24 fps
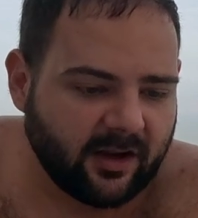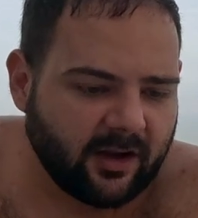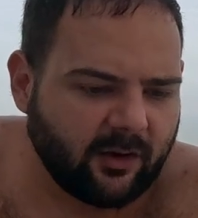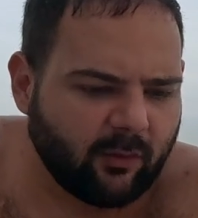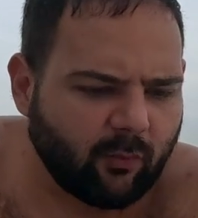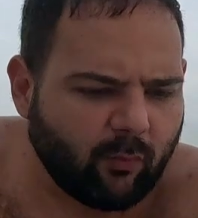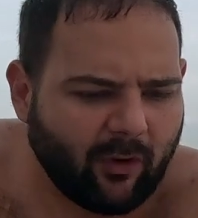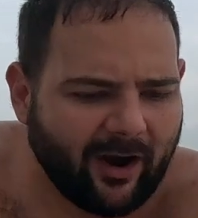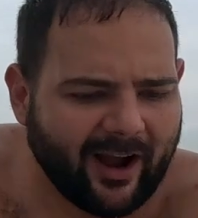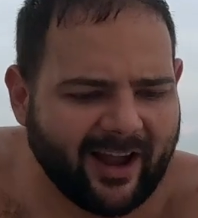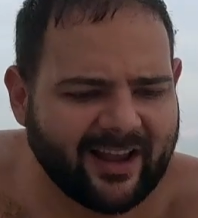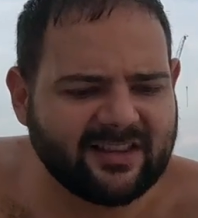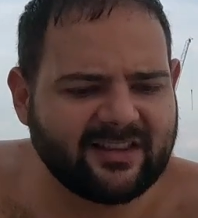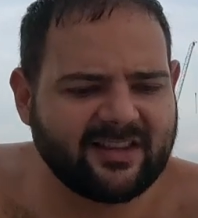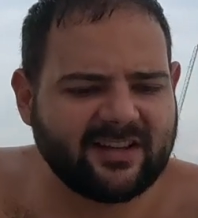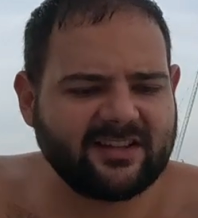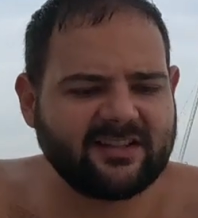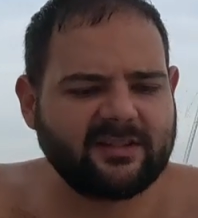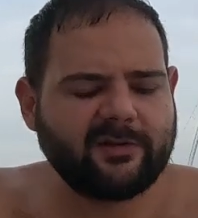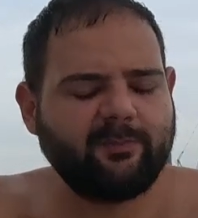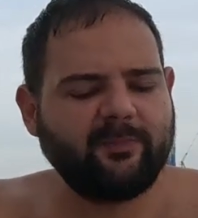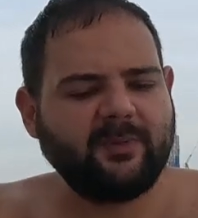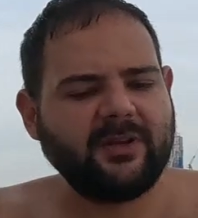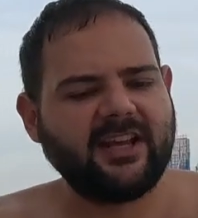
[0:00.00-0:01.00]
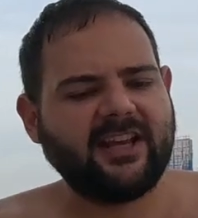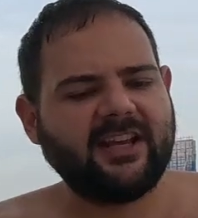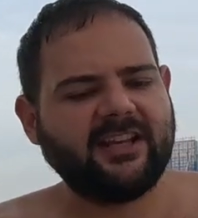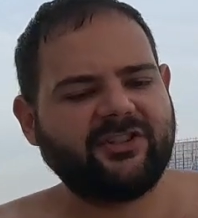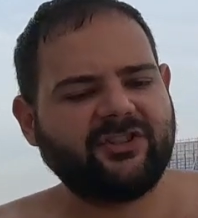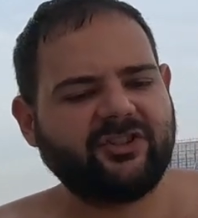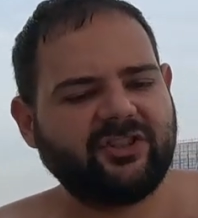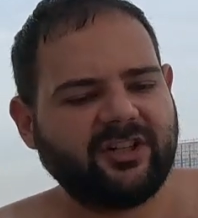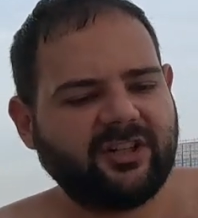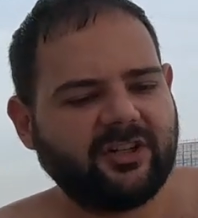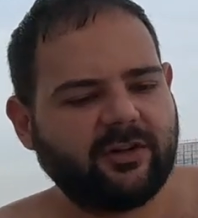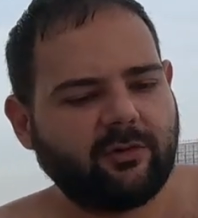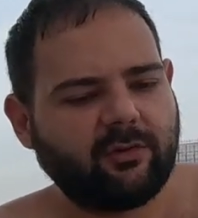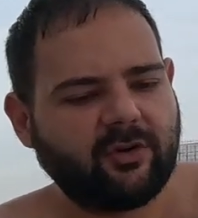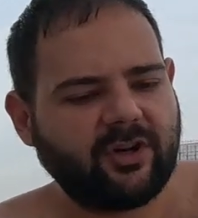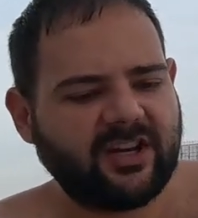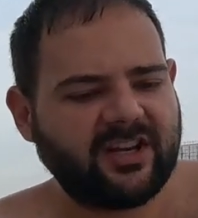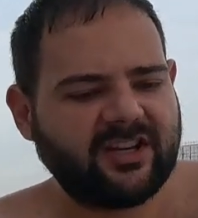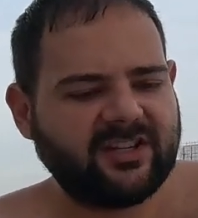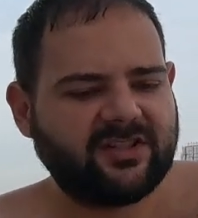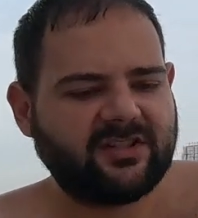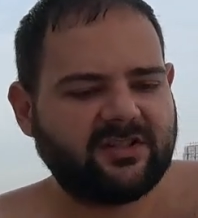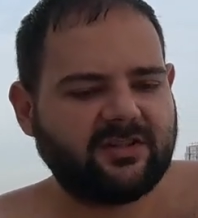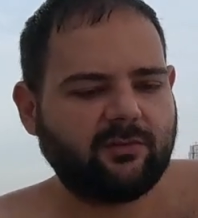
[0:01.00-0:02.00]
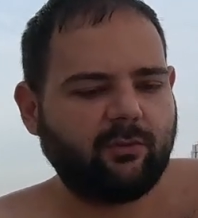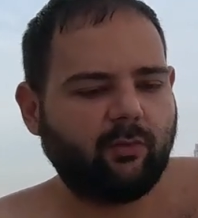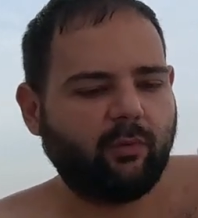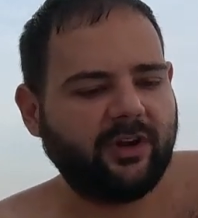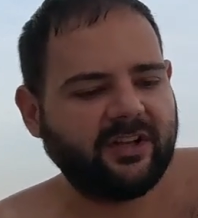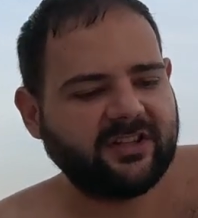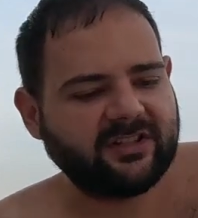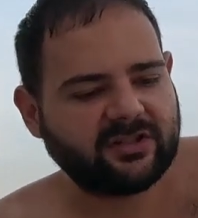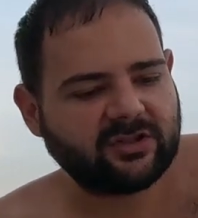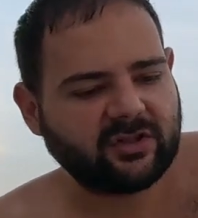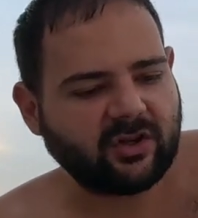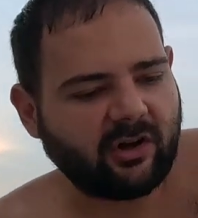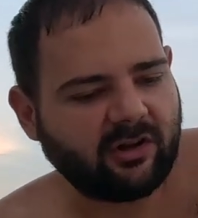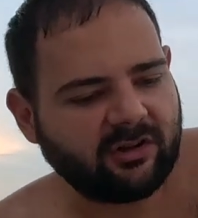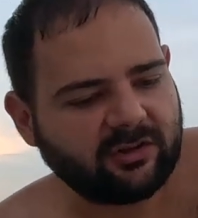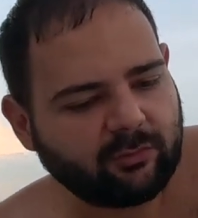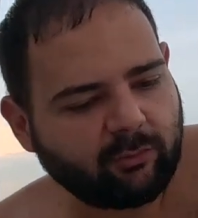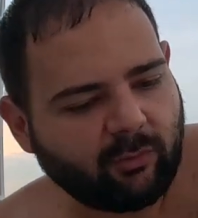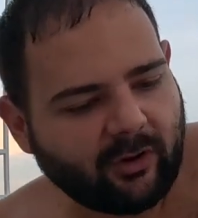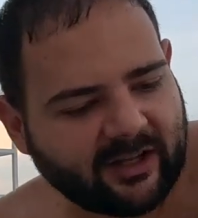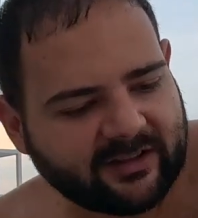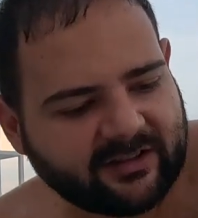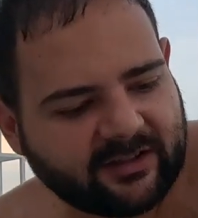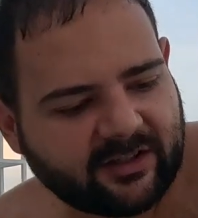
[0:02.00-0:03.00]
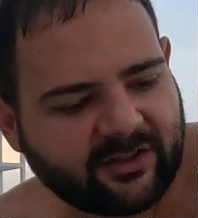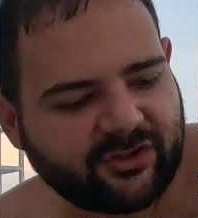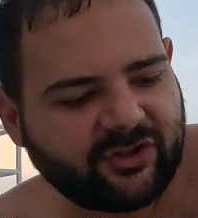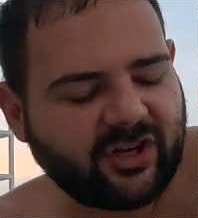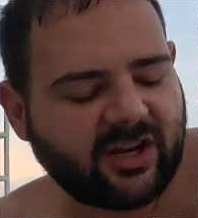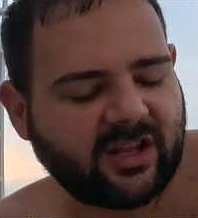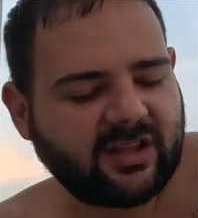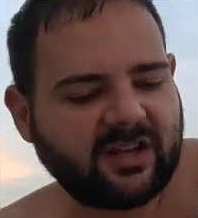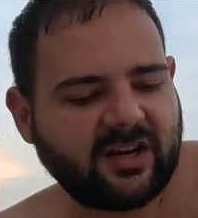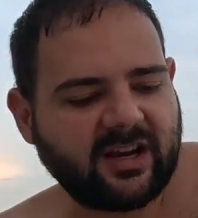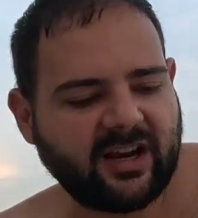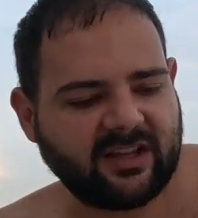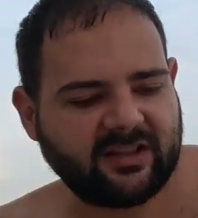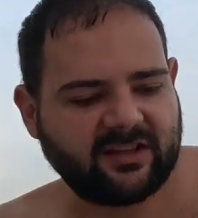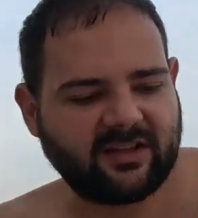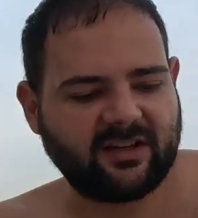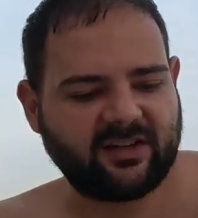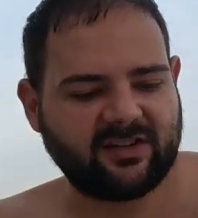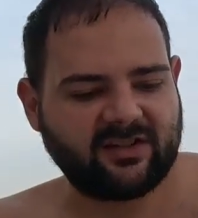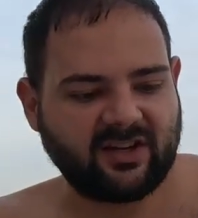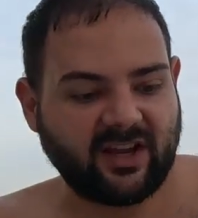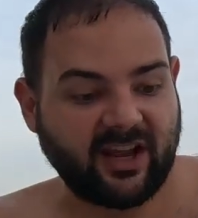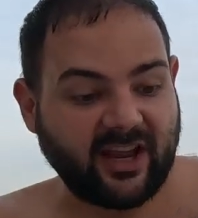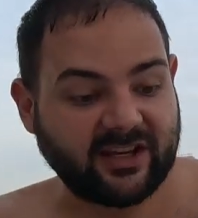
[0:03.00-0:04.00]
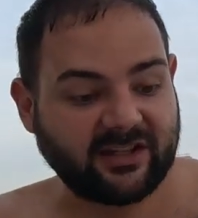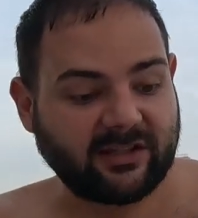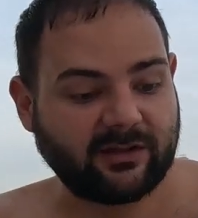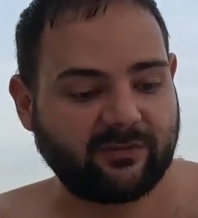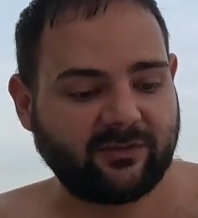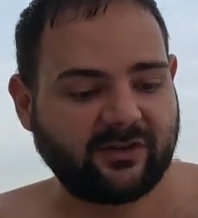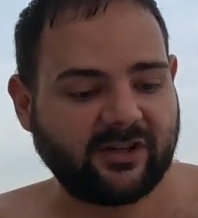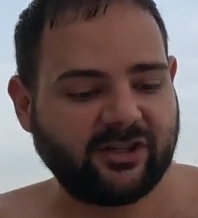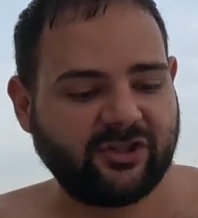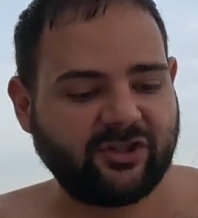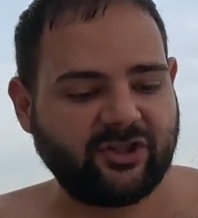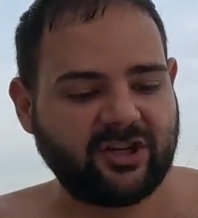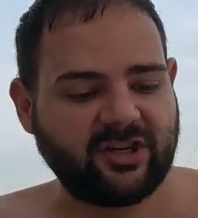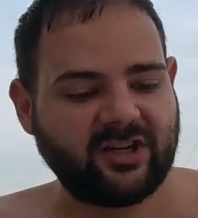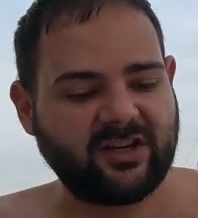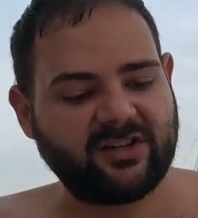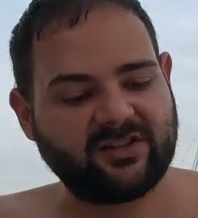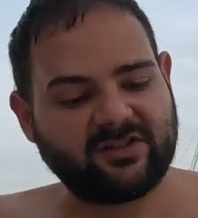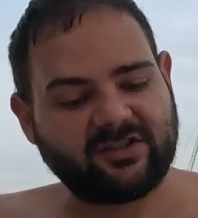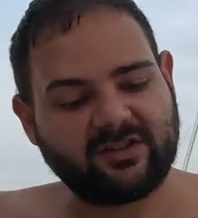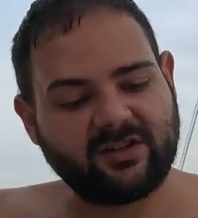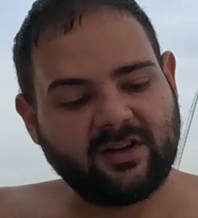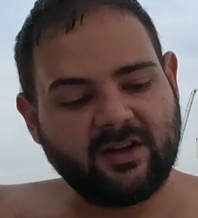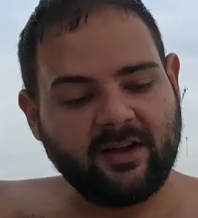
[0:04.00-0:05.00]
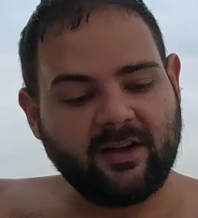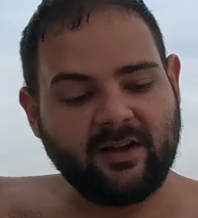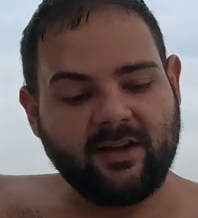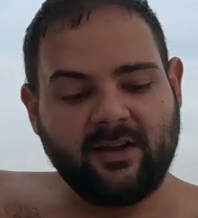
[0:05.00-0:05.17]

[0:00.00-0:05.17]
Why does pH increase with saltwater generators, SVGs?